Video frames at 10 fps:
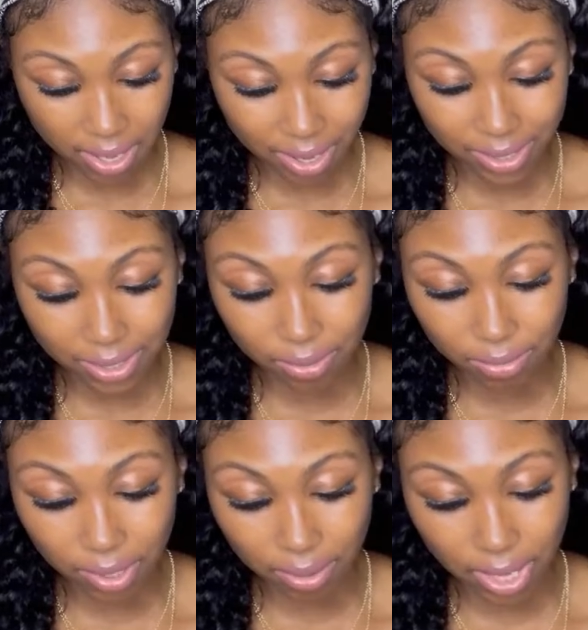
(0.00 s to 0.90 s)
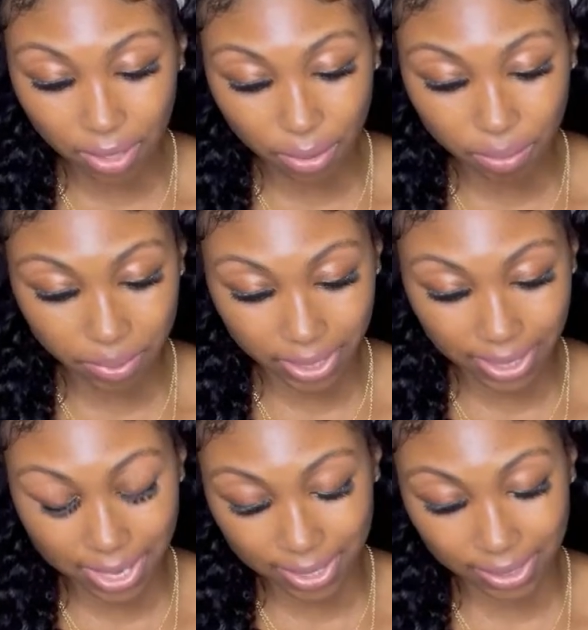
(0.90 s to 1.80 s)
I don't know how to open it,
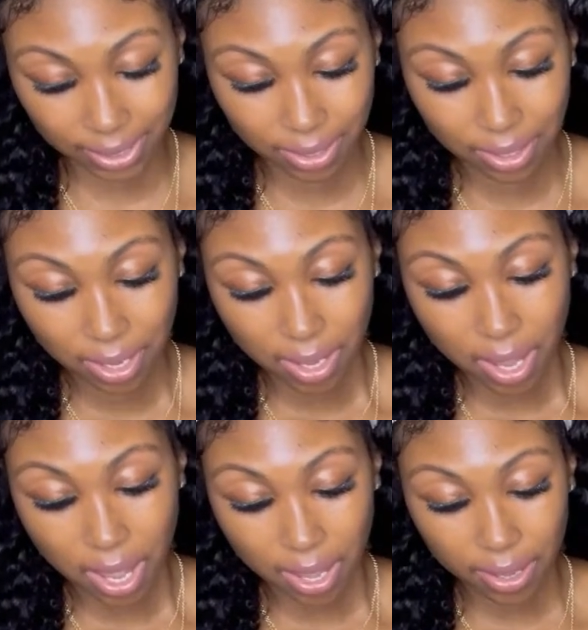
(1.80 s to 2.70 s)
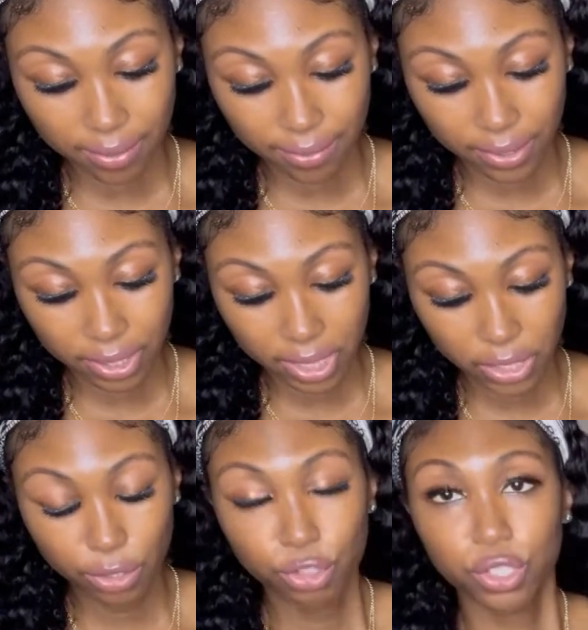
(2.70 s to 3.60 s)
guys. I feel
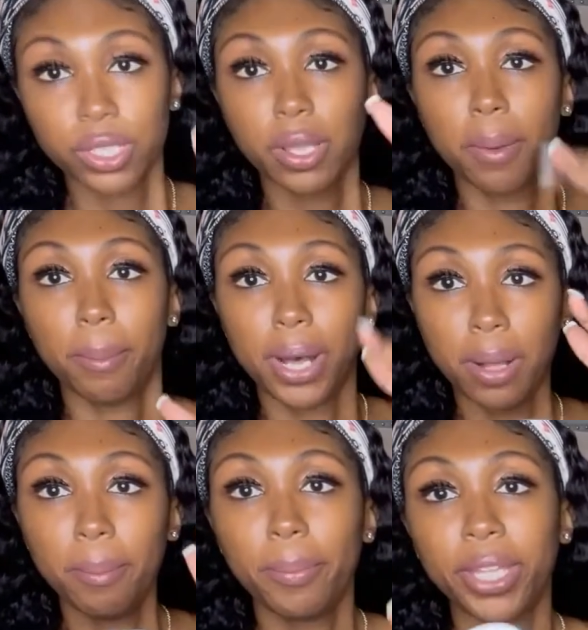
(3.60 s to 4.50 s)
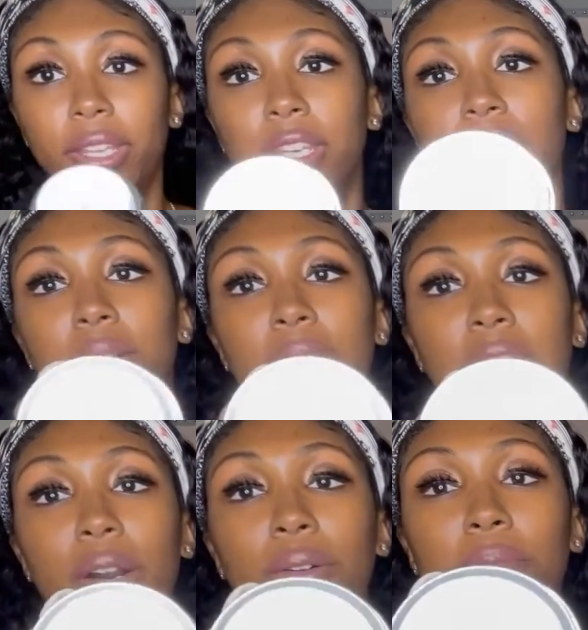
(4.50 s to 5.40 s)
like you just pump and it comes
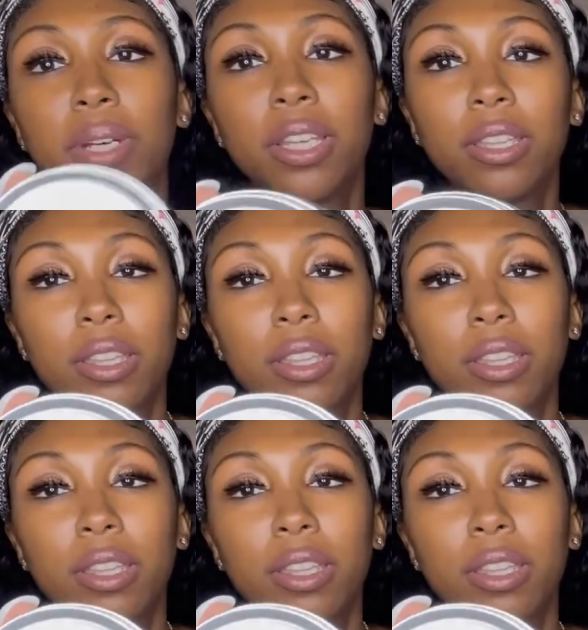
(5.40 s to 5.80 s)
out, but